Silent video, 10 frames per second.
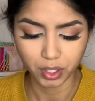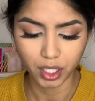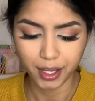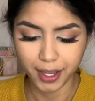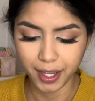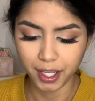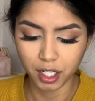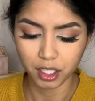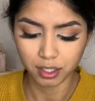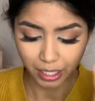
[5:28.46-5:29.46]

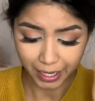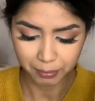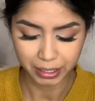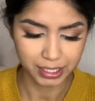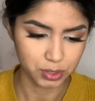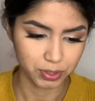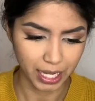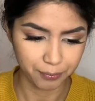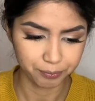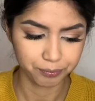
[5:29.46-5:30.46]
and line my lids with
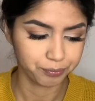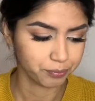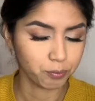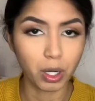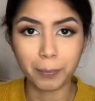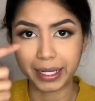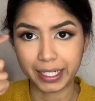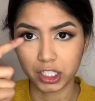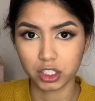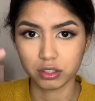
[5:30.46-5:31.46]
that. Well, my
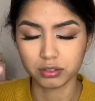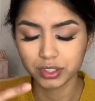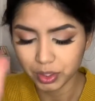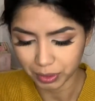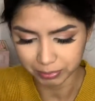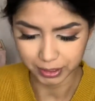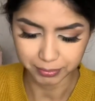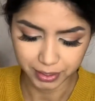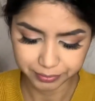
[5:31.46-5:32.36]
inner, you know what I'm talking about.